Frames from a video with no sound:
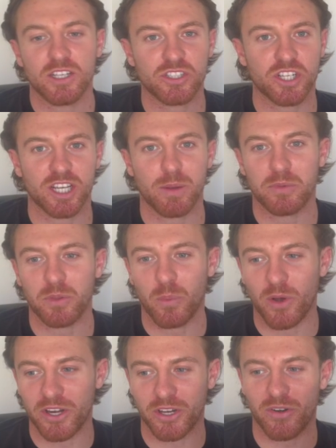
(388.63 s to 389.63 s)
going to come up with the
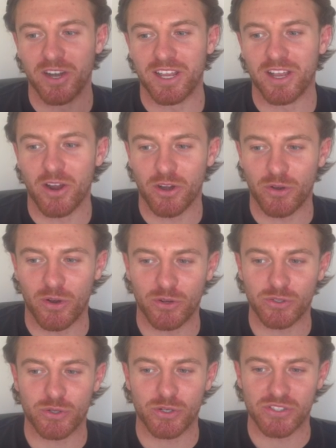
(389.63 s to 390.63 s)
white and grey
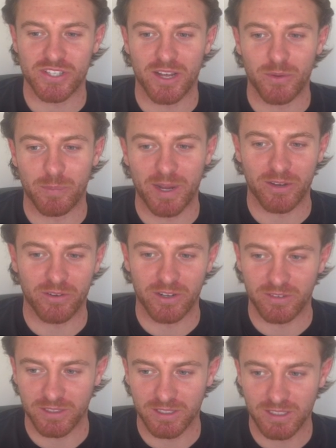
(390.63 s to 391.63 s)
crossed out
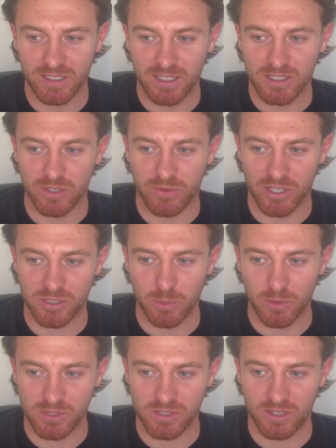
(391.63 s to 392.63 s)
background. So if we
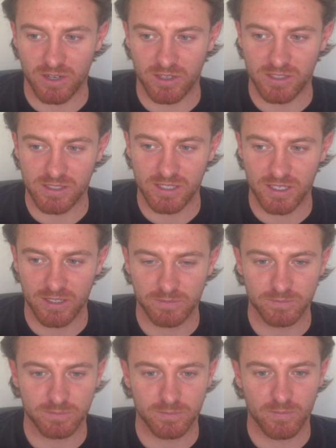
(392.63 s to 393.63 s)
export slice here
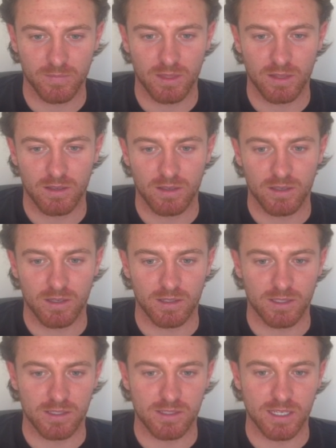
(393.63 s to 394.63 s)

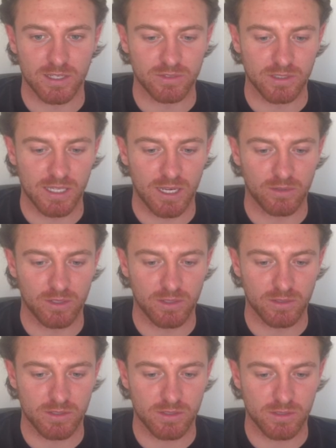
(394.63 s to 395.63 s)
and then save to
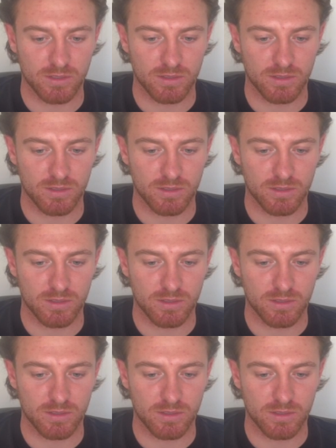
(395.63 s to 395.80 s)
downloads,